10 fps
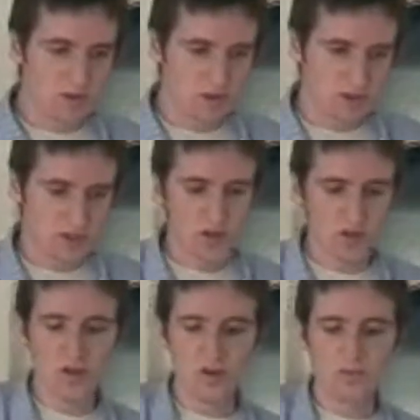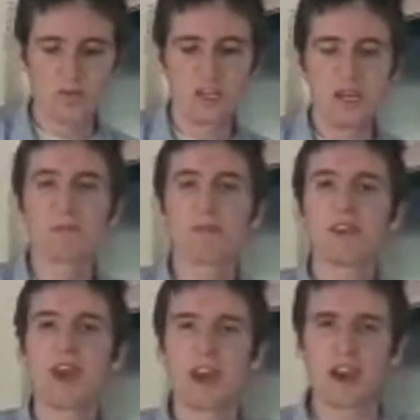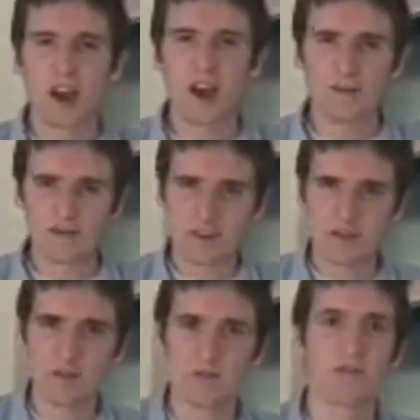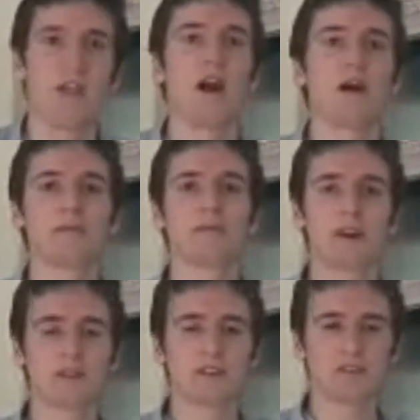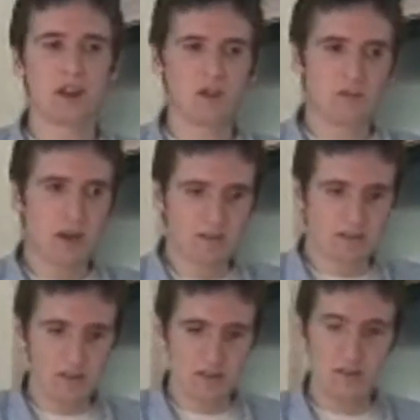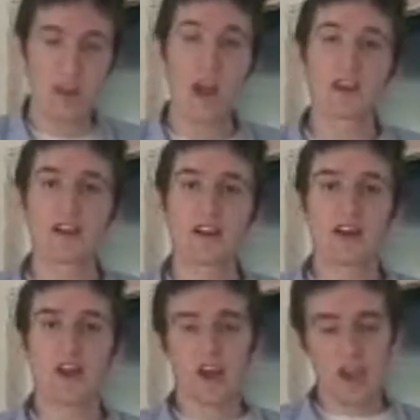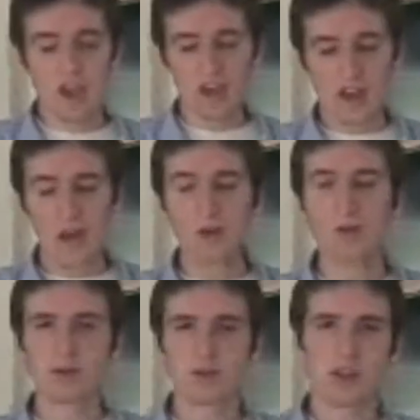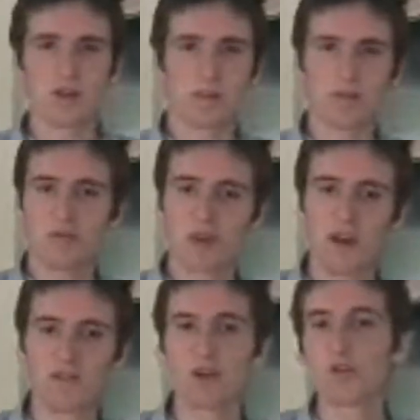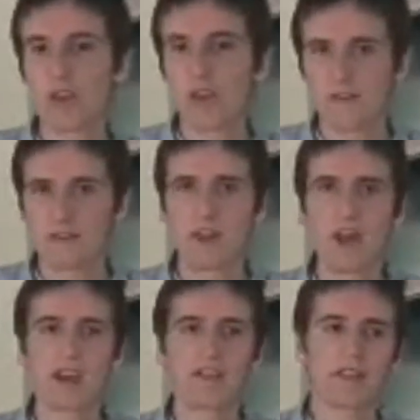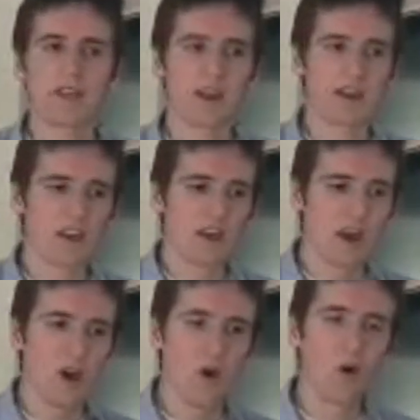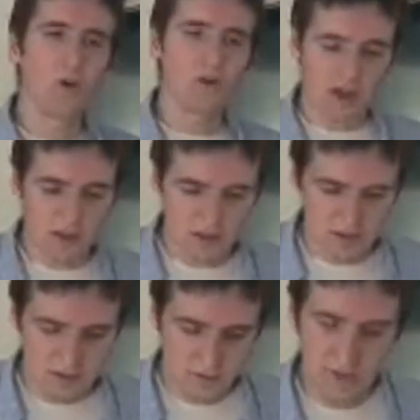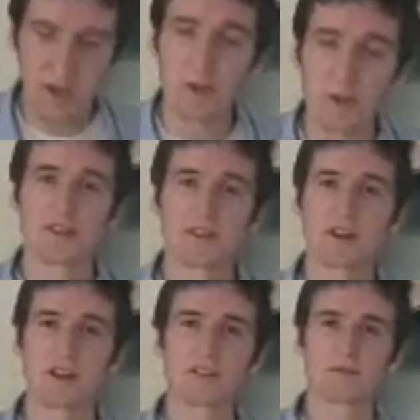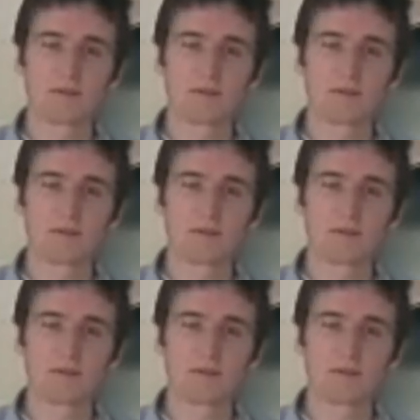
just tip the deck off and it will flop onto the ground rather than scatter. And I would much rather prefer having only half a deck than a whole deck that just flops onto the ground.